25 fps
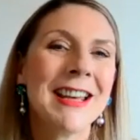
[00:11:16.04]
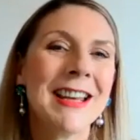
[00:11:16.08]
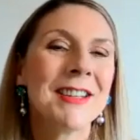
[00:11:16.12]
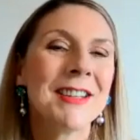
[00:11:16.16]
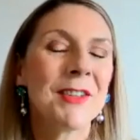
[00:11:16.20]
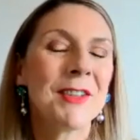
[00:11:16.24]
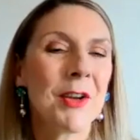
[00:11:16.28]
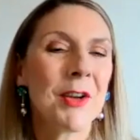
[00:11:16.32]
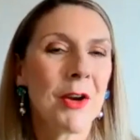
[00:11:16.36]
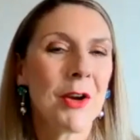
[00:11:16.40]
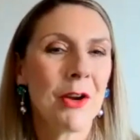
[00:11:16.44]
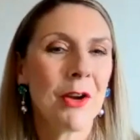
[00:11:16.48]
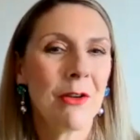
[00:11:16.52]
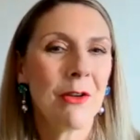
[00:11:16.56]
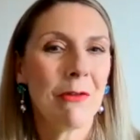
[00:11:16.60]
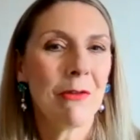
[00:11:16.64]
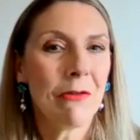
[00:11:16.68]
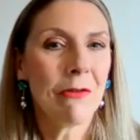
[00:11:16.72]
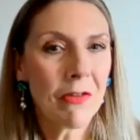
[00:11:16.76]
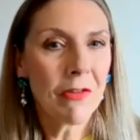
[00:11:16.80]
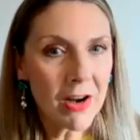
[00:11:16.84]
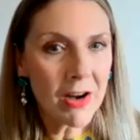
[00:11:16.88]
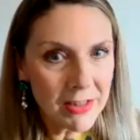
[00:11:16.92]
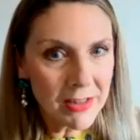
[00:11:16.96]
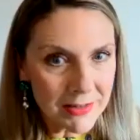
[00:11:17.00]
So
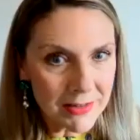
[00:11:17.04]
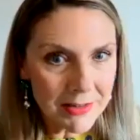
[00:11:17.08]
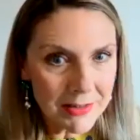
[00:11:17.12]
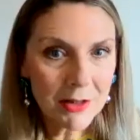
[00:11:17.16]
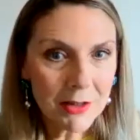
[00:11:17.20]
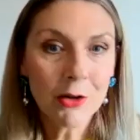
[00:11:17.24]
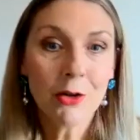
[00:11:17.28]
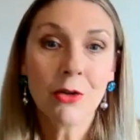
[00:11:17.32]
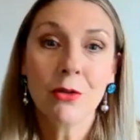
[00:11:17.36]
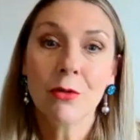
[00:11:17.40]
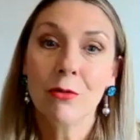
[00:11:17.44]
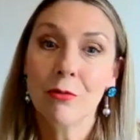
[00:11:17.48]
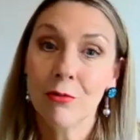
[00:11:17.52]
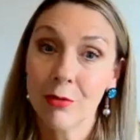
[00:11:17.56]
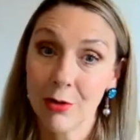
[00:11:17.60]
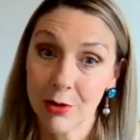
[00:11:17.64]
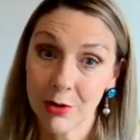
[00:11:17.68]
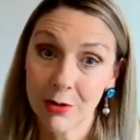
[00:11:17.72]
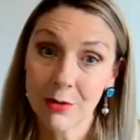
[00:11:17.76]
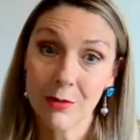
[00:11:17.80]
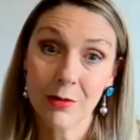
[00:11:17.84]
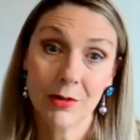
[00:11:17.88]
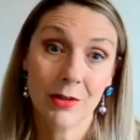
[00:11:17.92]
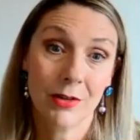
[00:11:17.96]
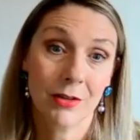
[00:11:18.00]
finding your
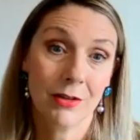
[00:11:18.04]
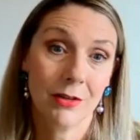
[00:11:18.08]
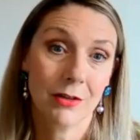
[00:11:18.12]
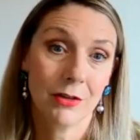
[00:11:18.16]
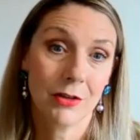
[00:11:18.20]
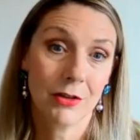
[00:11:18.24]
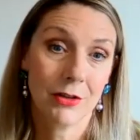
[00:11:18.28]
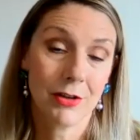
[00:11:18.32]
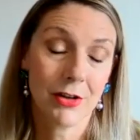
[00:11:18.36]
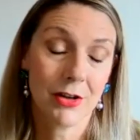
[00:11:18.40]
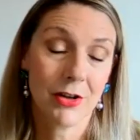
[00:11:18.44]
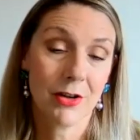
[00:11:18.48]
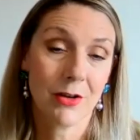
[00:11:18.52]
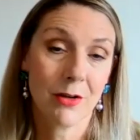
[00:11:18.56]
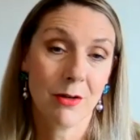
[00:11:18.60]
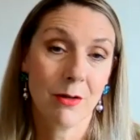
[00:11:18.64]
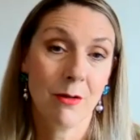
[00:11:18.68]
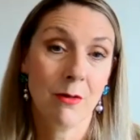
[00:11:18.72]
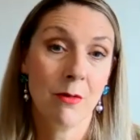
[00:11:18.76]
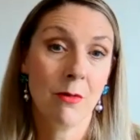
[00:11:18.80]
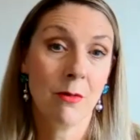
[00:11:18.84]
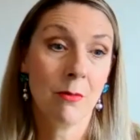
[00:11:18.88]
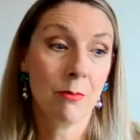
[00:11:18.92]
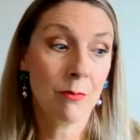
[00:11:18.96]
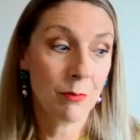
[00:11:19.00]
route
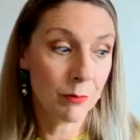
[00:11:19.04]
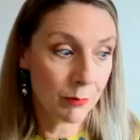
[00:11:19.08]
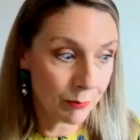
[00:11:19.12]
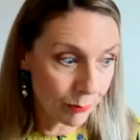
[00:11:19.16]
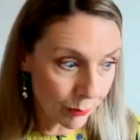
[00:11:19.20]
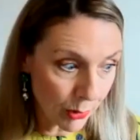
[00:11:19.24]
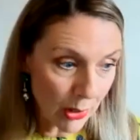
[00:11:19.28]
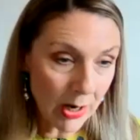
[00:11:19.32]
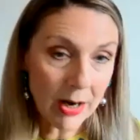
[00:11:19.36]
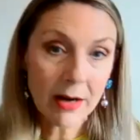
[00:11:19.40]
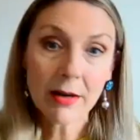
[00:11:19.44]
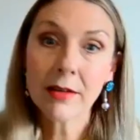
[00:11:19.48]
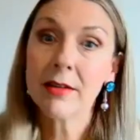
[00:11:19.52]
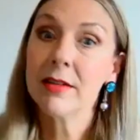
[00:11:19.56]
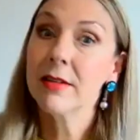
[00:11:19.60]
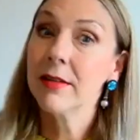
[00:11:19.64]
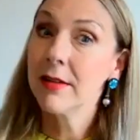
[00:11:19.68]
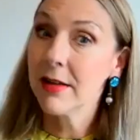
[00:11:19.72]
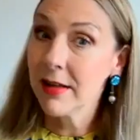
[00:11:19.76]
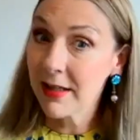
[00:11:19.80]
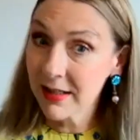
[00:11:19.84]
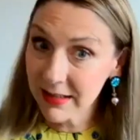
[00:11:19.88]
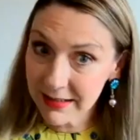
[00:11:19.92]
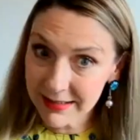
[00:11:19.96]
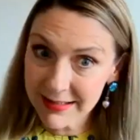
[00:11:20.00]
to
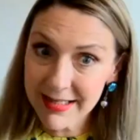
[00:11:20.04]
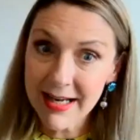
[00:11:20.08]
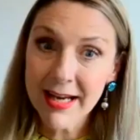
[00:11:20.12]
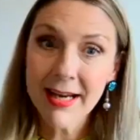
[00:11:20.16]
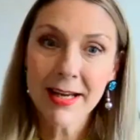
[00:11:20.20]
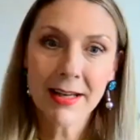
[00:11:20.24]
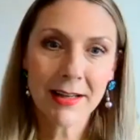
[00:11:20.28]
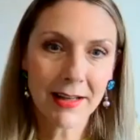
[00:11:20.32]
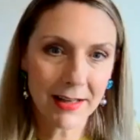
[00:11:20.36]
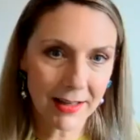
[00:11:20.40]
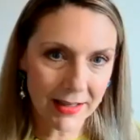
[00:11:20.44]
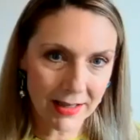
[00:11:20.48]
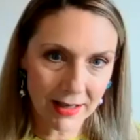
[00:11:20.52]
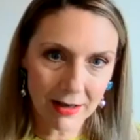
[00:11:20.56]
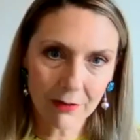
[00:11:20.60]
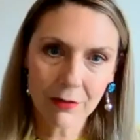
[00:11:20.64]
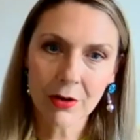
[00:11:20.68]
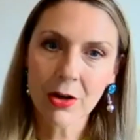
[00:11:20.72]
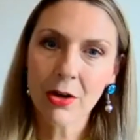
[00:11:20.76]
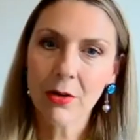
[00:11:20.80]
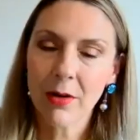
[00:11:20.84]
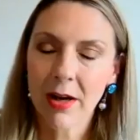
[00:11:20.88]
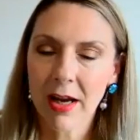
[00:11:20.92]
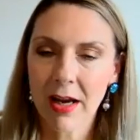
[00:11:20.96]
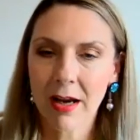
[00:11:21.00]
practicing daily, if
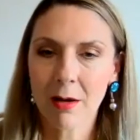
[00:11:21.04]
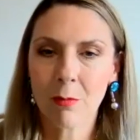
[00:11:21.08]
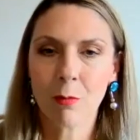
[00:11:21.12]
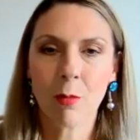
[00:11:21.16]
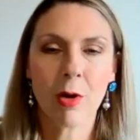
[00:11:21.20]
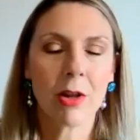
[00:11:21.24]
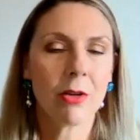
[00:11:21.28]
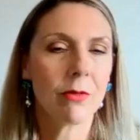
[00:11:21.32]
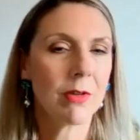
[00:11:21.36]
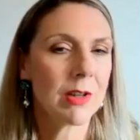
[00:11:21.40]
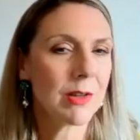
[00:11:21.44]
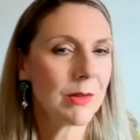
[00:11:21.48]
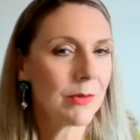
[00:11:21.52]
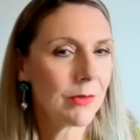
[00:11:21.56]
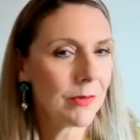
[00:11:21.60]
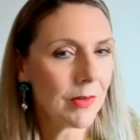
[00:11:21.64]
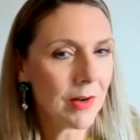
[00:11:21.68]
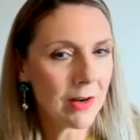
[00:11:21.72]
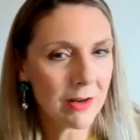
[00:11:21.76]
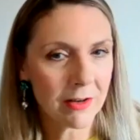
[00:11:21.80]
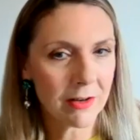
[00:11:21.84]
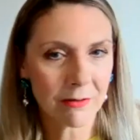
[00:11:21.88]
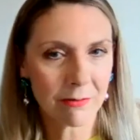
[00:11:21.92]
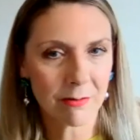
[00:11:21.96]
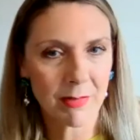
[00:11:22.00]
you can, whether it's
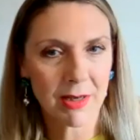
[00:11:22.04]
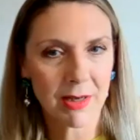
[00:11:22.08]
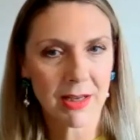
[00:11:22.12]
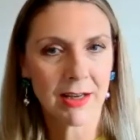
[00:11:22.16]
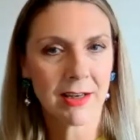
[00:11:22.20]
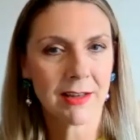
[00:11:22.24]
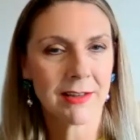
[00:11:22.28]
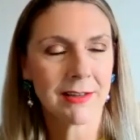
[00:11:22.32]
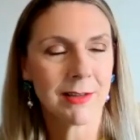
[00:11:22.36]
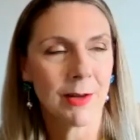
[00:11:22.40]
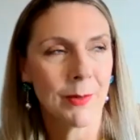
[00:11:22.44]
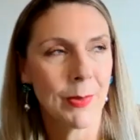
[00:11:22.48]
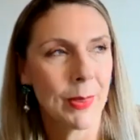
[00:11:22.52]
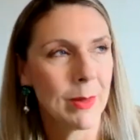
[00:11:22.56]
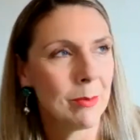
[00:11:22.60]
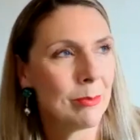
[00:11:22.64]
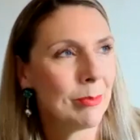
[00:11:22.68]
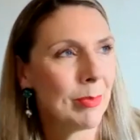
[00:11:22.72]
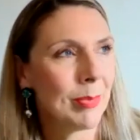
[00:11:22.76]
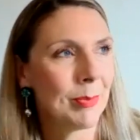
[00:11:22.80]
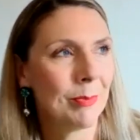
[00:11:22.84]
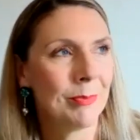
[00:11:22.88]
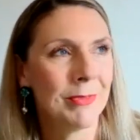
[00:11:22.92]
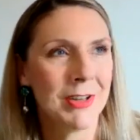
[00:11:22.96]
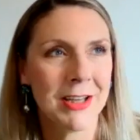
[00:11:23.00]
5 minutes on the,
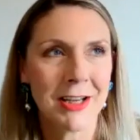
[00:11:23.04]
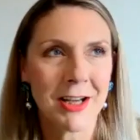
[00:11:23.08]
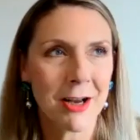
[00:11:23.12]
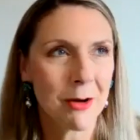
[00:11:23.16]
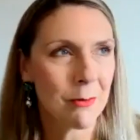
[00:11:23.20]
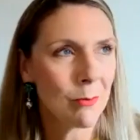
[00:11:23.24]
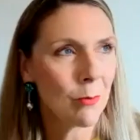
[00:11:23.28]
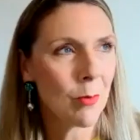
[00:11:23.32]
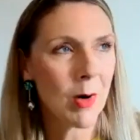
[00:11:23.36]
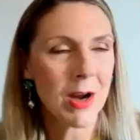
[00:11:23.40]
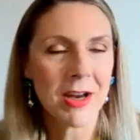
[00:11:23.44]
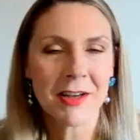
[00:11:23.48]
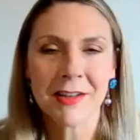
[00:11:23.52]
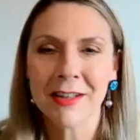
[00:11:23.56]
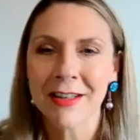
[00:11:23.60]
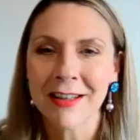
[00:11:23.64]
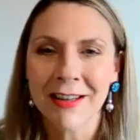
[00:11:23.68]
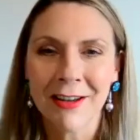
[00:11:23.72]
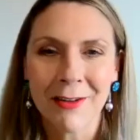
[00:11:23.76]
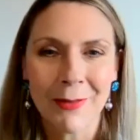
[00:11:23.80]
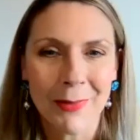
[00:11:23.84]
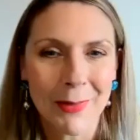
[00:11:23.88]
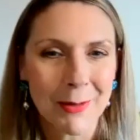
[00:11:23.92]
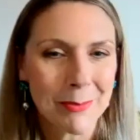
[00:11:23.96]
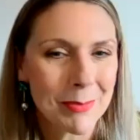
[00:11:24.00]
you know, waiting
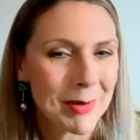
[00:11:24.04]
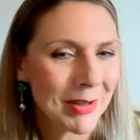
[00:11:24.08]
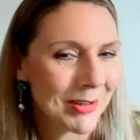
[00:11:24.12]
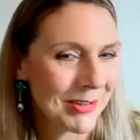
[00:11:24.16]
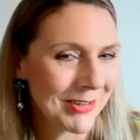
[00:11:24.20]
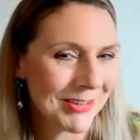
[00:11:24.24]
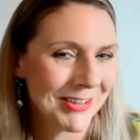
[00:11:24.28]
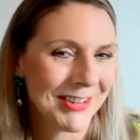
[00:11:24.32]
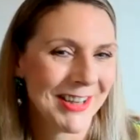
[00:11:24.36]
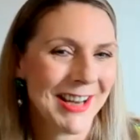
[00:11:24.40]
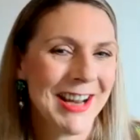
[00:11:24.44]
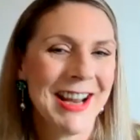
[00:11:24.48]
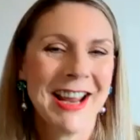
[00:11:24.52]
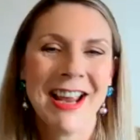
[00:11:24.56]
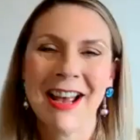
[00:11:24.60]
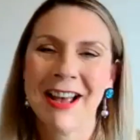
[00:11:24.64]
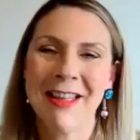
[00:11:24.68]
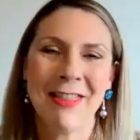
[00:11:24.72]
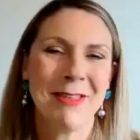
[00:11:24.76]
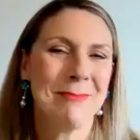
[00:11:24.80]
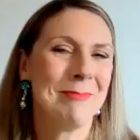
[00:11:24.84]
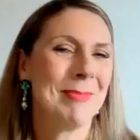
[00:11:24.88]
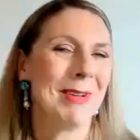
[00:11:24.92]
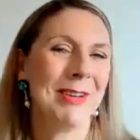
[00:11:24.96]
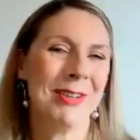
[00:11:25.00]
on the bus at
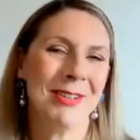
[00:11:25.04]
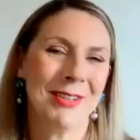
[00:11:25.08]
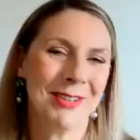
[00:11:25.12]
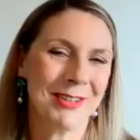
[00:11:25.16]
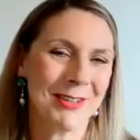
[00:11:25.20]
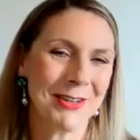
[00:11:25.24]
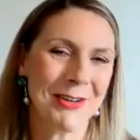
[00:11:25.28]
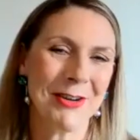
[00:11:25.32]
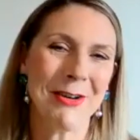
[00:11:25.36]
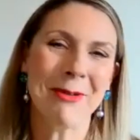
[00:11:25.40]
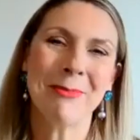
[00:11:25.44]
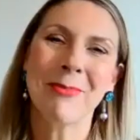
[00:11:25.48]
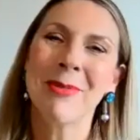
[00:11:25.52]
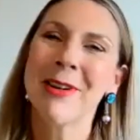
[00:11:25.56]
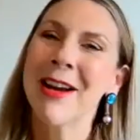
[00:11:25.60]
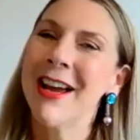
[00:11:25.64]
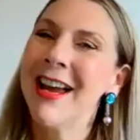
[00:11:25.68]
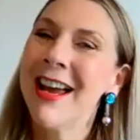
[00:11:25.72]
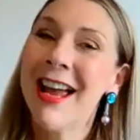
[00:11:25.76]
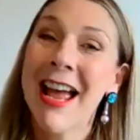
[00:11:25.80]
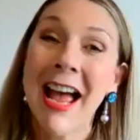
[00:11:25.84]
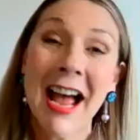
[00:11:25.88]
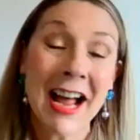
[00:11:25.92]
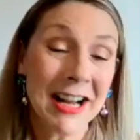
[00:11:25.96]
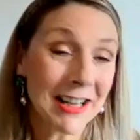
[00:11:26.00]
the bus stop,
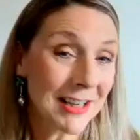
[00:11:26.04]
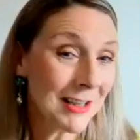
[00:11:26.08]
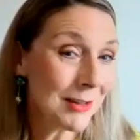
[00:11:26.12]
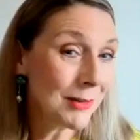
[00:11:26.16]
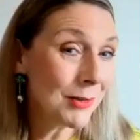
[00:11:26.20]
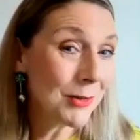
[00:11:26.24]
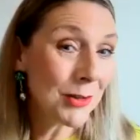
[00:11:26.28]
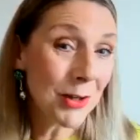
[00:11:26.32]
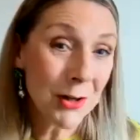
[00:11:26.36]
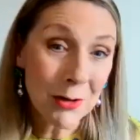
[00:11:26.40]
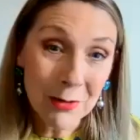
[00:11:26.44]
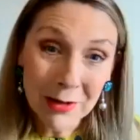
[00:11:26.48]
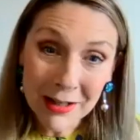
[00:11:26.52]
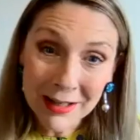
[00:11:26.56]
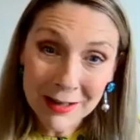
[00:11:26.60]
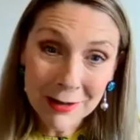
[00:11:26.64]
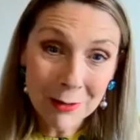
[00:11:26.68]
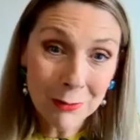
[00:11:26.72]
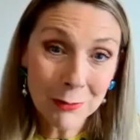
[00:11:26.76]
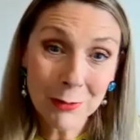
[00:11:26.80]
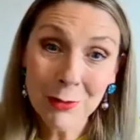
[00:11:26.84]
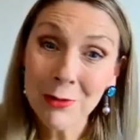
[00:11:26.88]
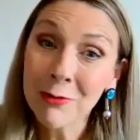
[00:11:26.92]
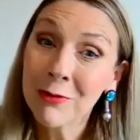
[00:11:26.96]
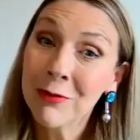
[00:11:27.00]
and it's doodling
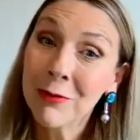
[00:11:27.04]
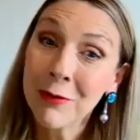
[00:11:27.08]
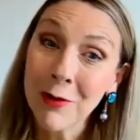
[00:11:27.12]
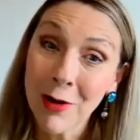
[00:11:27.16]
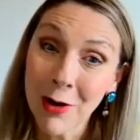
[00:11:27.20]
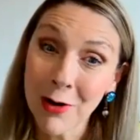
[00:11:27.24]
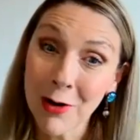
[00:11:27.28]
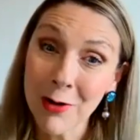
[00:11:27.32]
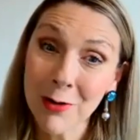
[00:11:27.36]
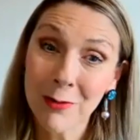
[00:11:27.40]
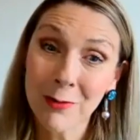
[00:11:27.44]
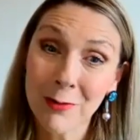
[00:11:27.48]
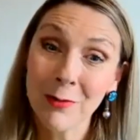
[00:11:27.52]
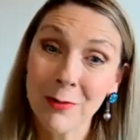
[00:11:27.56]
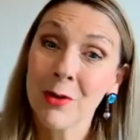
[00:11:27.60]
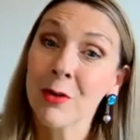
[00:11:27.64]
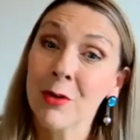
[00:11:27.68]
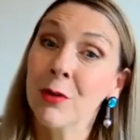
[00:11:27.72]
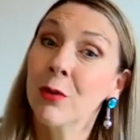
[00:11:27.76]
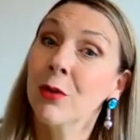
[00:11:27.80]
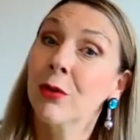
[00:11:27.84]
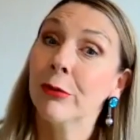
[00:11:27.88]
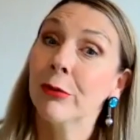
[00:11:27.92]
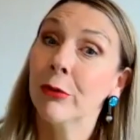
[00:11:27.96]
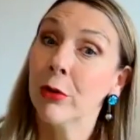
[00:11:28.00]
on your phone,
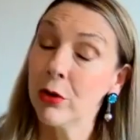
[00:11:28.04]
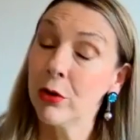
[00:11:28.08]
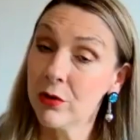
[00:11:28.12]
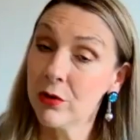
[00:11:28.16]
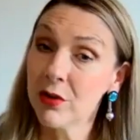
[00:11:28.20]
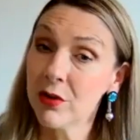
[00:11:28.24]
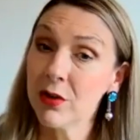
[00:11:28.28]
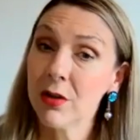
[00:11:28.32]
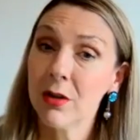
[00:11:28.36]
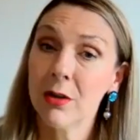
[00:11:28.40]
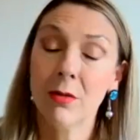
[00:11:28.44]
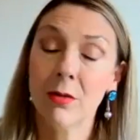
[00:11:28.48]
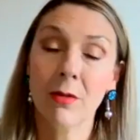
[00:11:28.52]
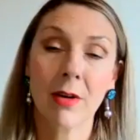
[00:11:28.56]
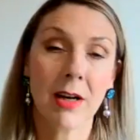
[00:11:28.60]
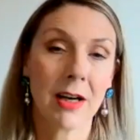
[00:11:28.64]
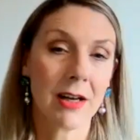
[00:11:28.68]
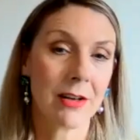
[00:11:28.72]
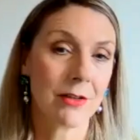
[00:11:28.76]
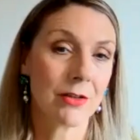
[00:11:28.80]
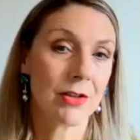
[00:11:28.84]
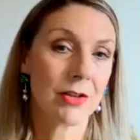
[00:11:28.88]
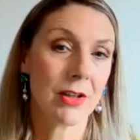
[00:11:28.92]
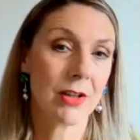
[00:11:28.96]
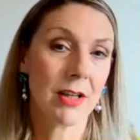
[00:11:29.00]
through to
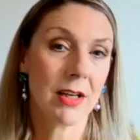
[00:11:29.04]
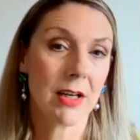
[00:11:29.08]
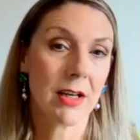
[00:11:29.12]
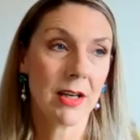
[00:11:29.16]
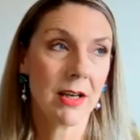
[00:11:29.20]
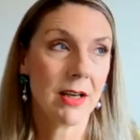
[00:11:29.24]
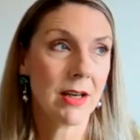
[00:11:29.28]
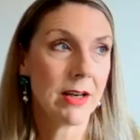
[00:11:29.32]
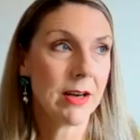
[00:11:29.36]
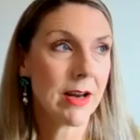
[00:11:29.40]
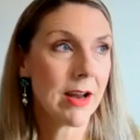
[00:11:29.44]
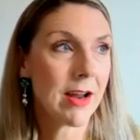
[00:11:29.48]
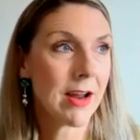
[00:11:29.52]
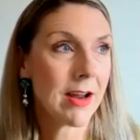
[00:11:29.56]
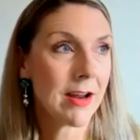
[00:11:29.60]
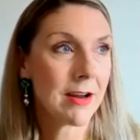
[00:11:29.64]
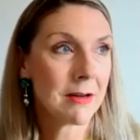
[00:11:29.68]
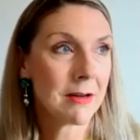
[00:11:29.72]
actually